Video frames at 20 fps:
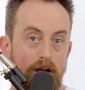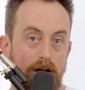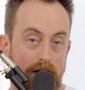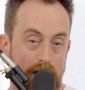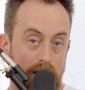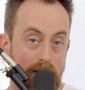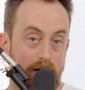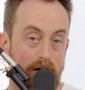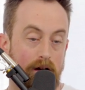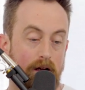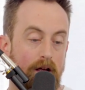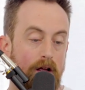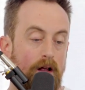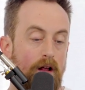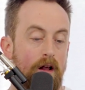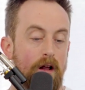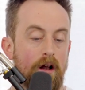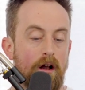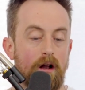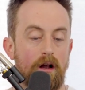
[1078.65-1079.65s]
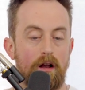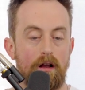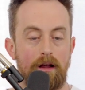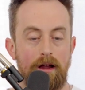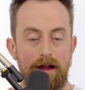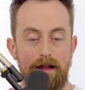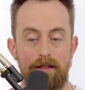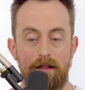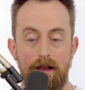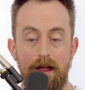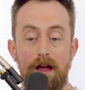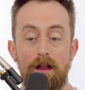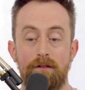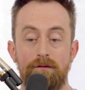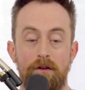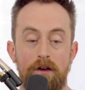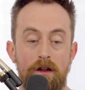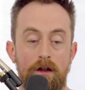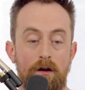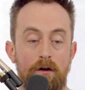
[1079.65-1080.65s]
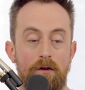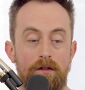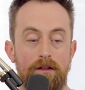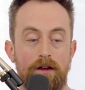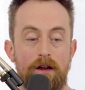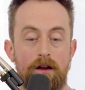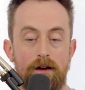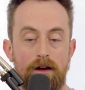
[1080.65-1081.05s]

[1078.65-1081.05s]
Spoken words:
here. In the last video, in the